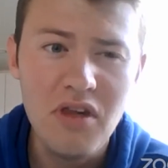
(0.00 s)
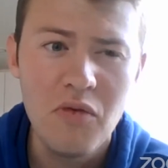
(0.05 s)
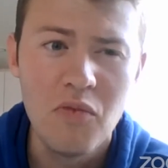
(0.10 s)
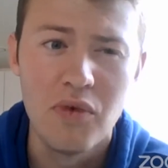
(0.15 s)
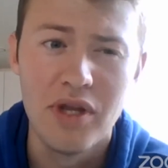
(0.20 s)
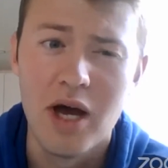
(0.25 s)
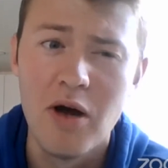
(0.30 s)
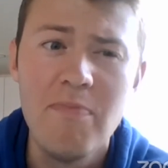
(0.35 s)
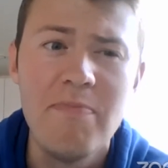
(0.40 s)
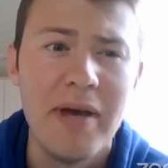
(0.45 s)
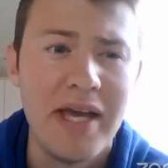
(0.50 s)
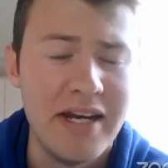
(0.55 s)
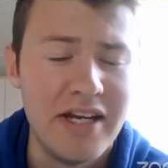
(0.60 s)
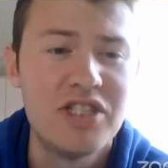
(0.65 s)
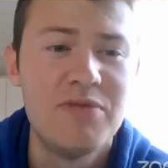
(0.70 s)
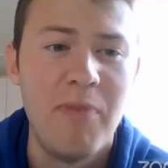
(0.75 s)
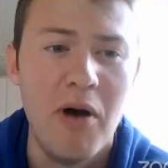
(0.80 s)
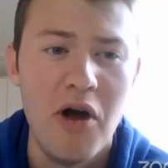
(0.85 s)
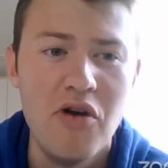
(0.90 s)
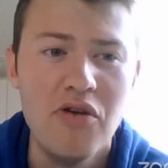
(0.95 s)
without being
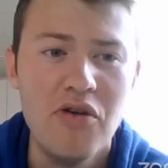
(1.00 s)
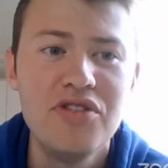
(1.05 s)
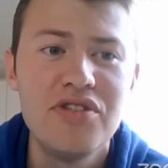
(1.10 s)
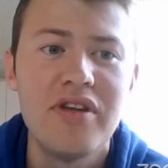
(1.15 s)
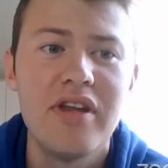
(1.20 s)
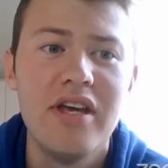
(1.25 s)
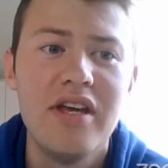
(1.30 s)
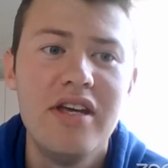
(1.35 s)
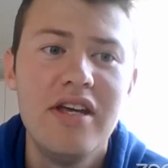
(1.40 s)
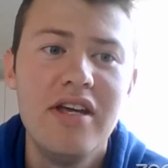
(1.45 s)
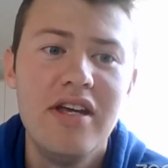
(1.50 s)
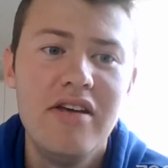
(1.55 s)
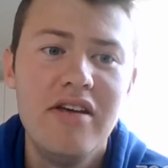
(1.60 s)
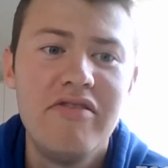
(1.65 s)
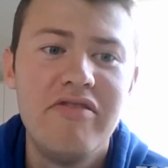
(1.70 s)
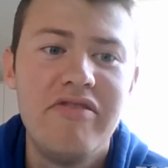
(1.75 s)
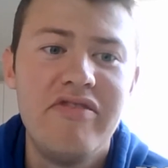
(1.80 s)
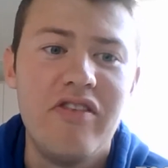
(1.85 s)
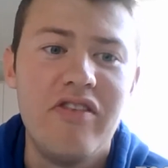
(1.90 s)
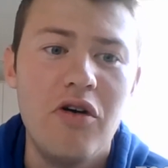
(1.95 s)
exposed
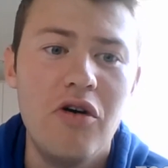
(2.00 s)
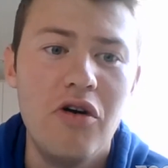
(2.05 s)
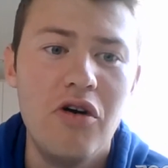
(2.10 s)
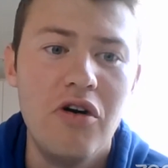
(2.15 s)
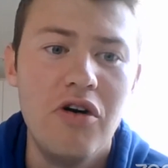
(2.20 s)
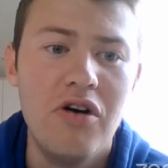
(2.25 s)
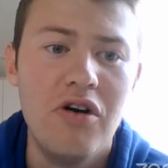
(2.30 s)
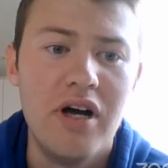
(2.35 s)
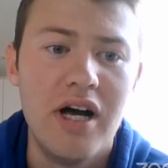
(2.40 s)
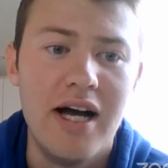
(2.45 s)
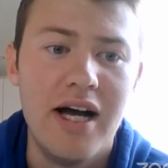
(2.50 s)
for